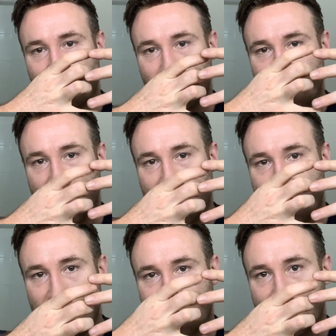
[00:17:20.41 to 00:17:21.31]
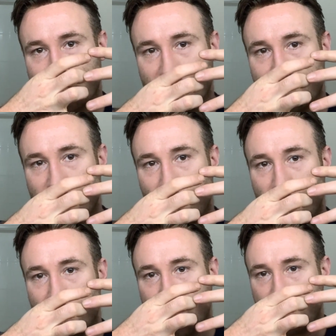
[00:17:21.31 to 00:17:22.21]
with the hairs. So
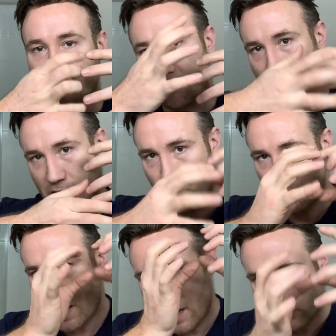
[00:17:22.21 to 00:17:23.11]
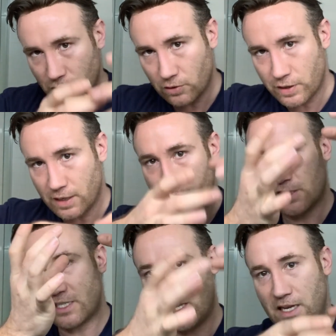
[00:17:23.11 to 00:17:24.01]
it creates a more natural looking
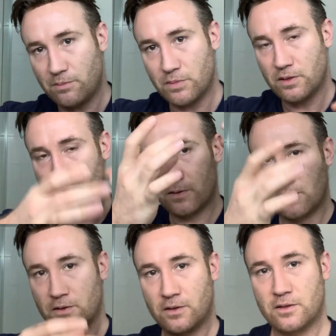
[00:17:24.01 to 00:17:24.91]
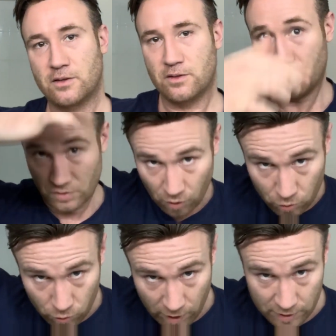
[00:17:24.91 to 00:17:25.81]
seam
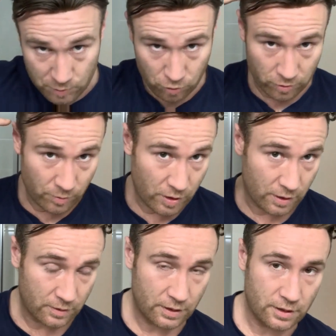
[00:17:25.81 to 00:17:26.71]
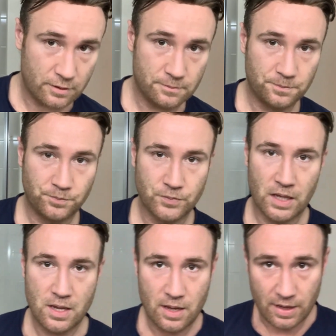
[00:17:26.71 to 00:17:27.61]
around this perimeter here.
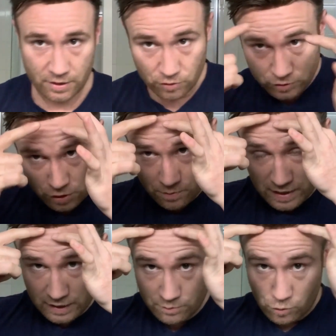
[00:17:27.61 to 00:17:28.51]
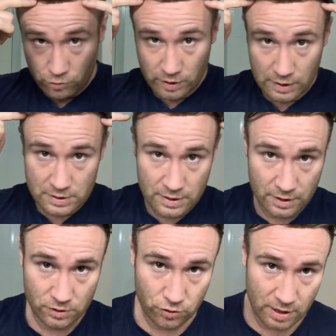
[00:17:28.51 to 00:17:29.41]
It can also make a more
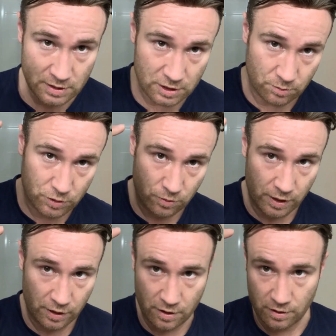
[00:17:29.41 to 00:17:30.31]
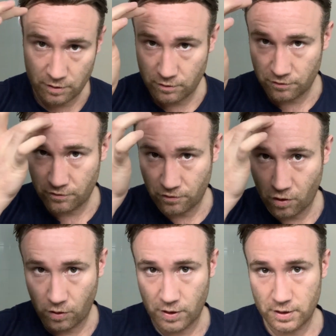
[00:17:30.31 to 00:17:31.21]
realistic transition between the
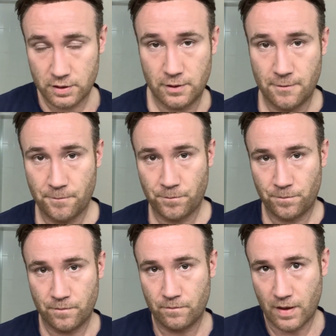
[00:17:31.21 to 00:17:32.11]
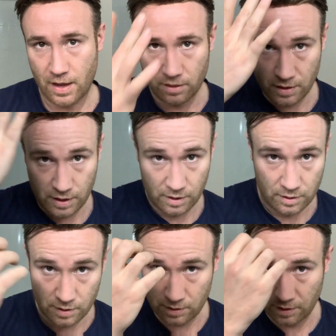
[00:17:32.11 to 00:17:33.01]
forehead and
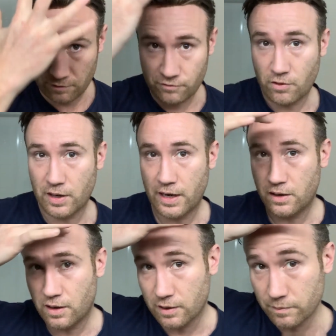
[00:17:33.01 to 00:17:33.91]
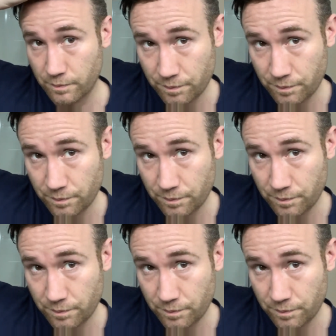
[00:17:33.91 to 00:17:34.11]
the front hairline,